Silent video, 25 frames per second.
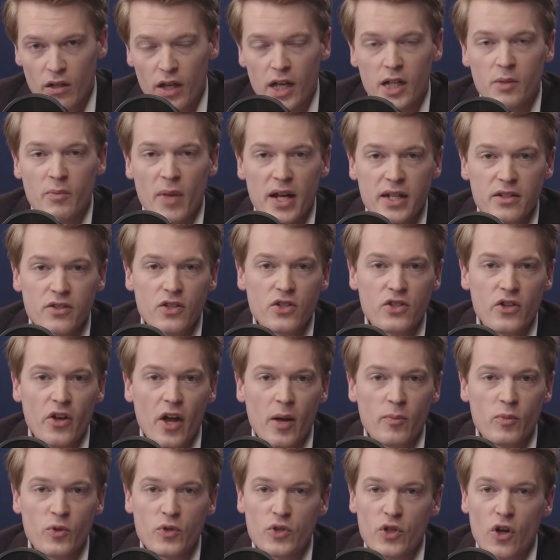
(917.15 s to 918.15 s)
and make
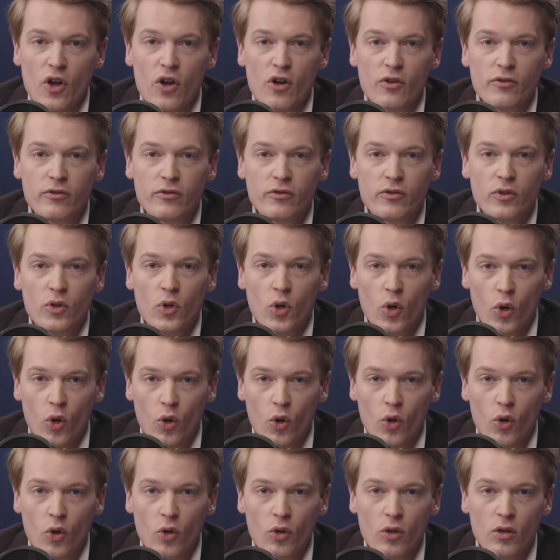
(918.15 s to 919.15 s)
disciples of
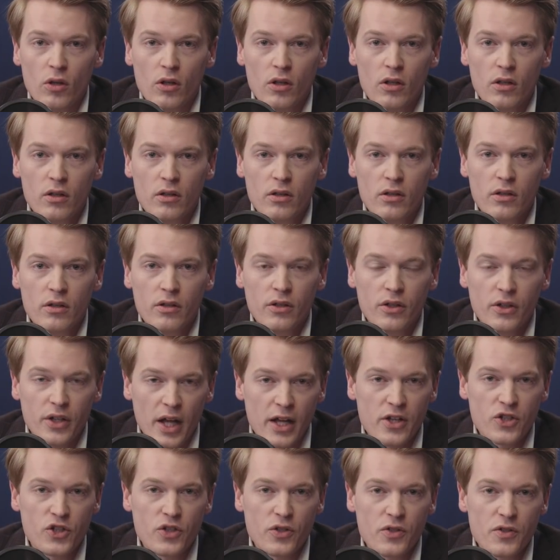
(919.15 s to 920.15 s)
all
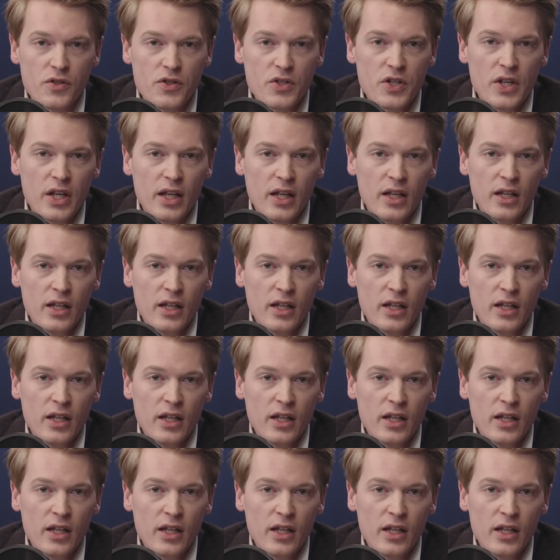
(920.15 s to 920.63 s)
nations.